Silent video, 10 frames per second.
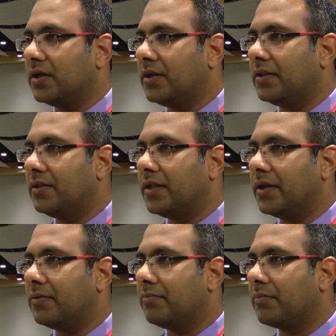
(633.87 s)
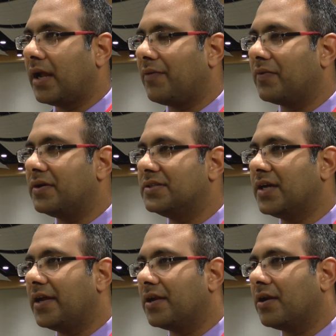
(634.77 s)
and then have a
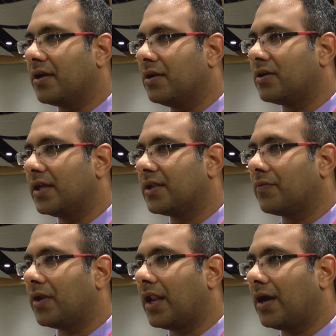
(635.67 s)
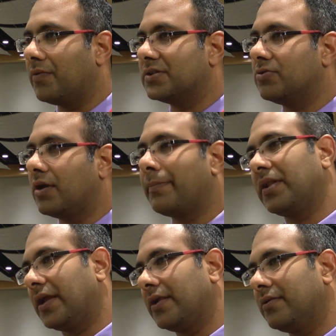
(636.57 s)
design a clinical trial that will allow us to
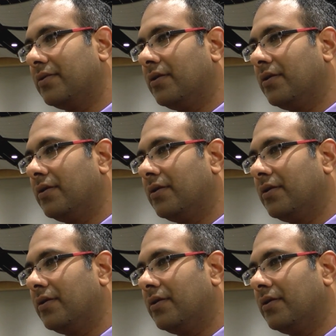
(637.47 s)
replicate